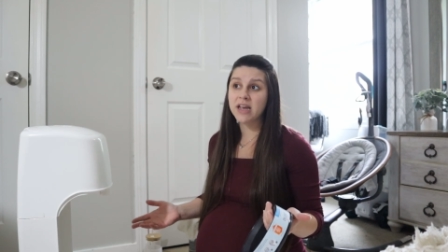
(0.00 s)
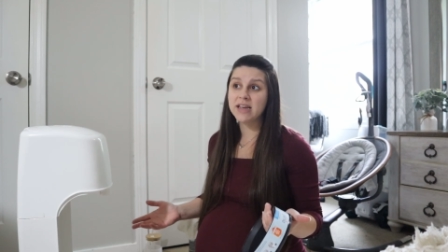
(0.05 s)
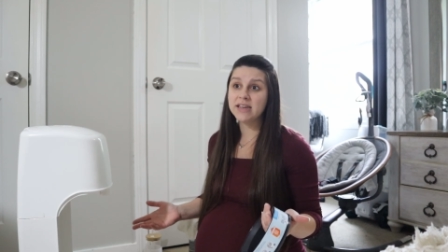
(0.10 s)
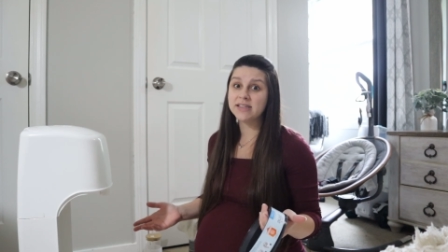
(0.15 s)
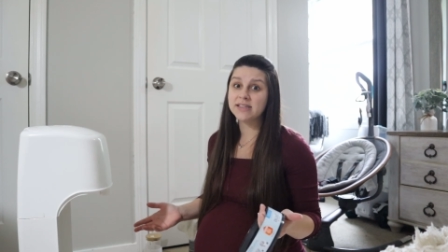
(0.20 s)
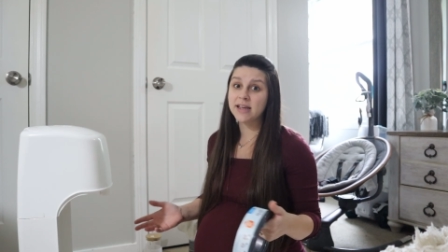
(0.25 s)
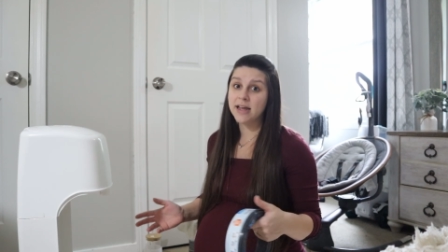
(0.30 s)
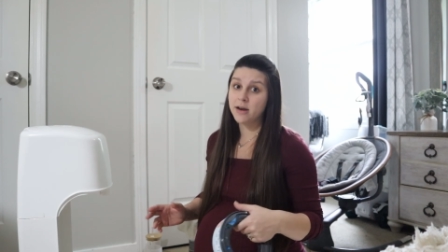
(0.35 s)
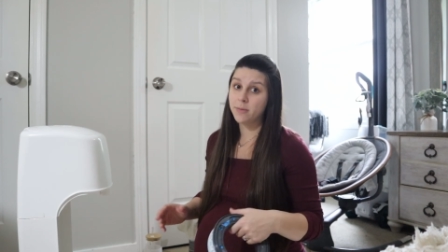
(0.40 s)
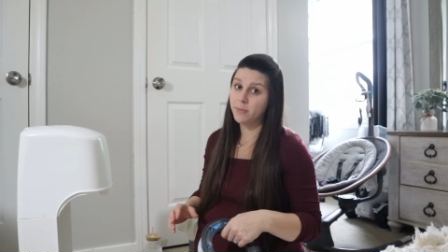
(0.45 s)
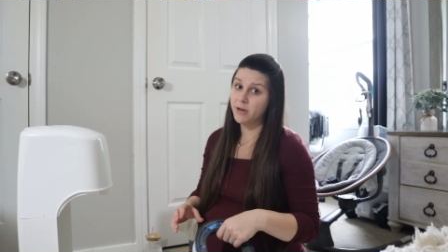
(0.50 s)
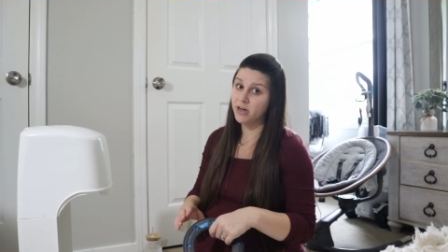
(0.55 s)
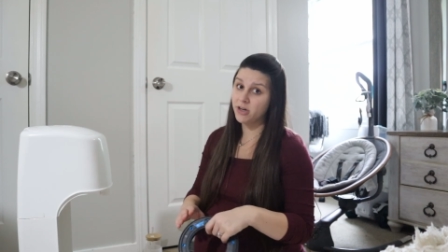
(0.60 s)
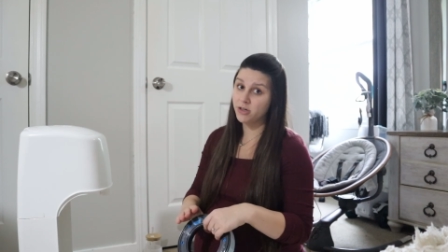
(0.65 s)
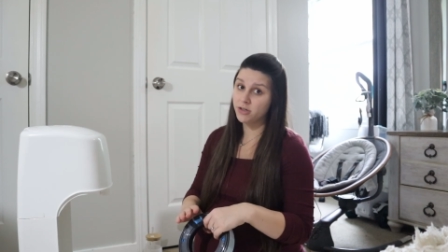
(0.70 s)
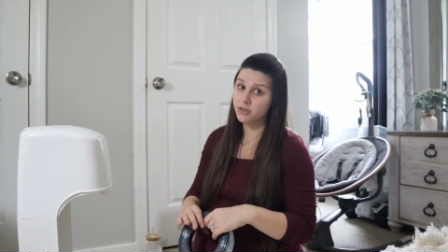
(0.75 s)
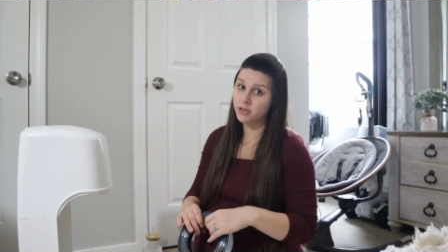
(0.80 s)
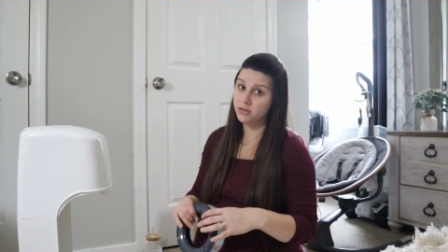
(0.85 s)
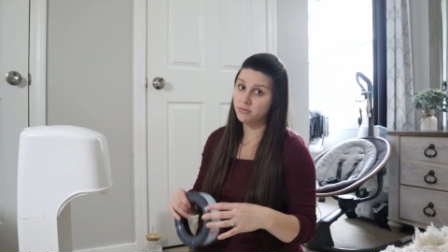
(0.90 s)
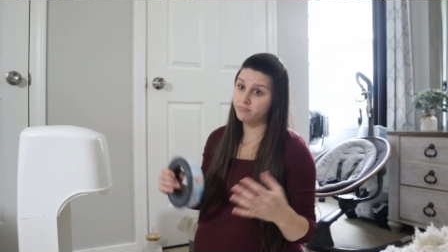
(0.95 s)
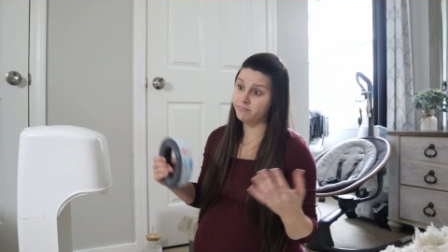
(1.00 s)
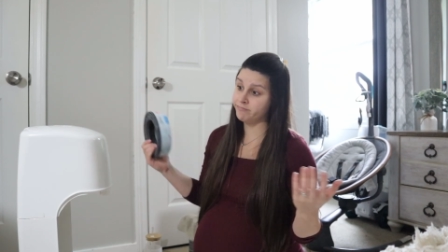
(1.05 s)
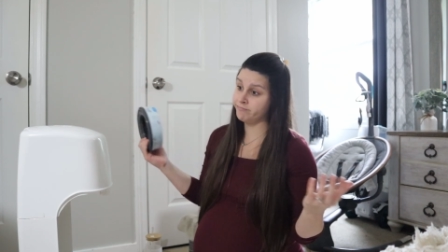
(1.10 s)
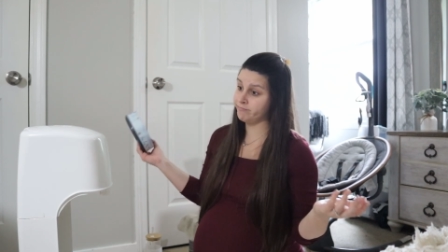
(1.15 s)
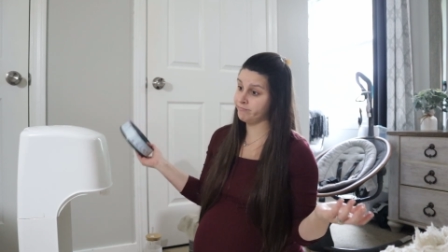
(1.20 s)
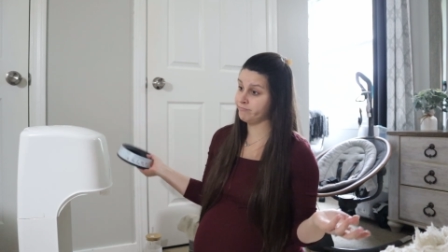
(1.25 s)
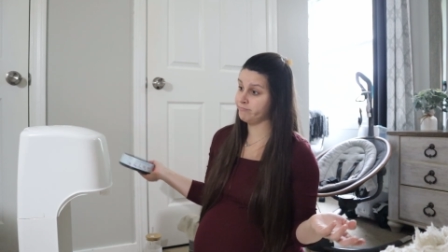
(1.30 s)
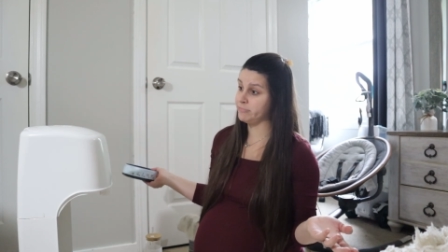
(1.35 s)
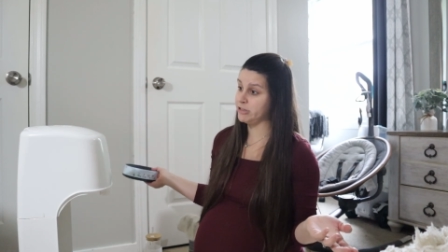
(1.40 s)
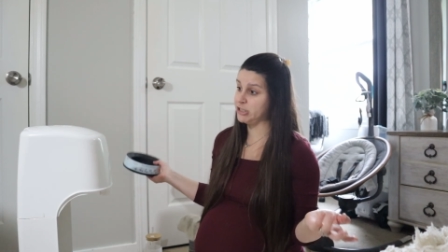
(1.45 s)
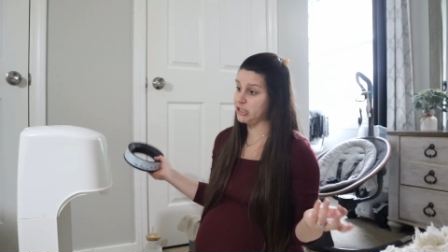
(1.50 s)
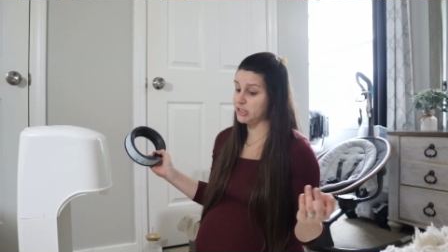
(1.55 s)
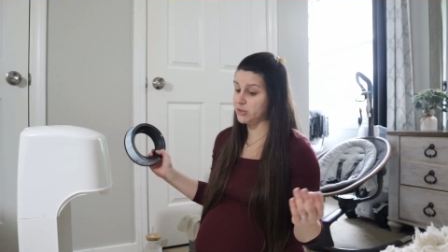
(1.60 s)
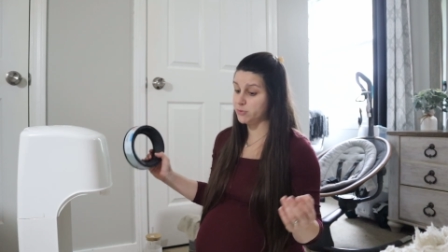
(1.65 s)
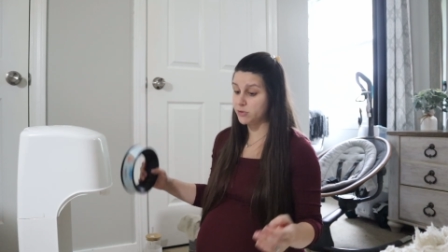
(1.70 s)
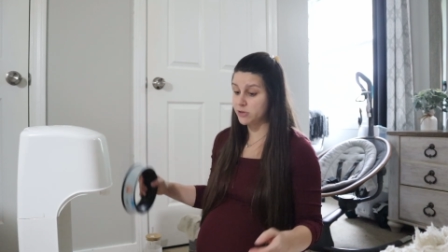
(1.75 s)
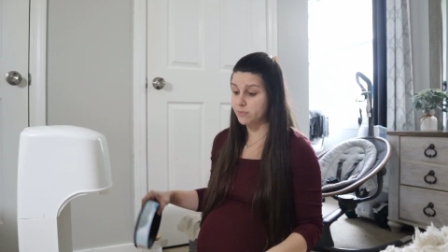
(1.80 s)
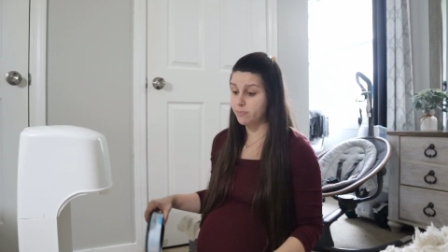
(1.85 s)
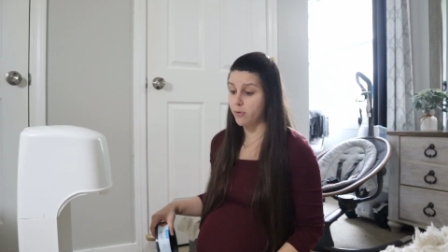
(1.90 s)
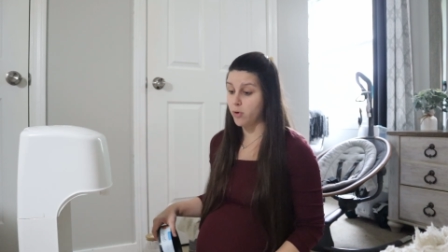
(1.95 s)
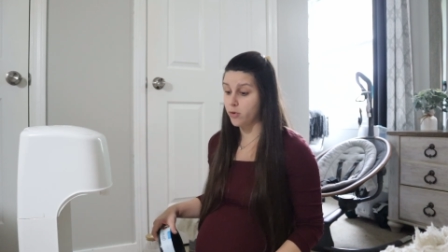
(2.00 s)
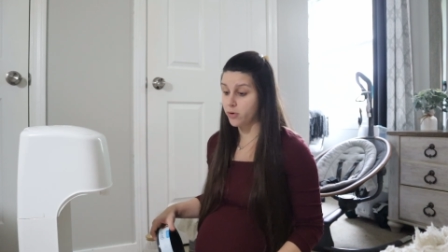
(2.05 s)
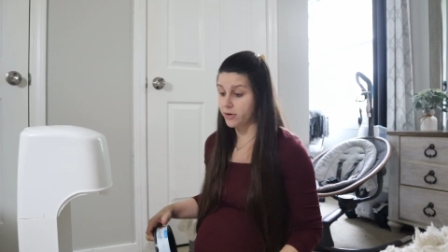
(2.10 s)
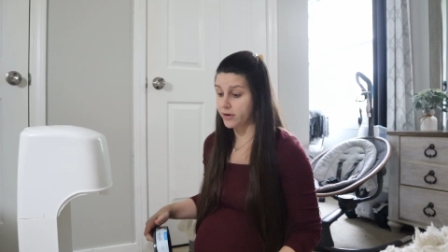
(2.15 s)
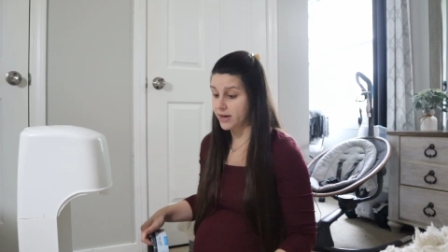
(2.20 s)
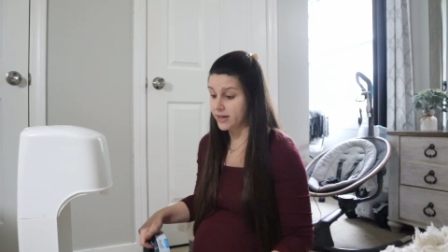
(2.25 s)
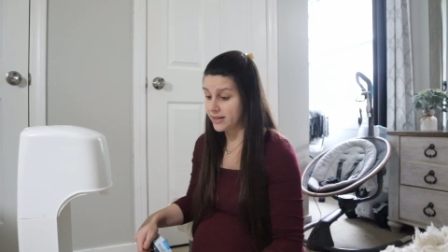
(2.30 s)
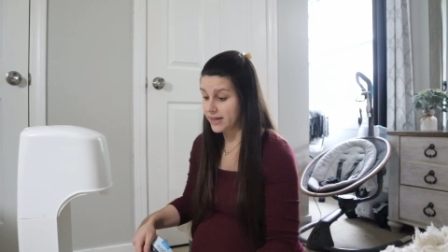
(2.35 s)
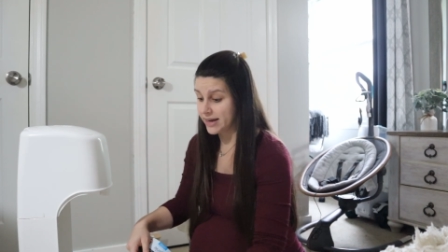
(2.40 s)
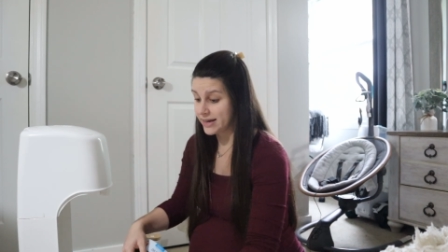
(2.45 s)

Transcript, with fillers: 8 centimeters. And she was born at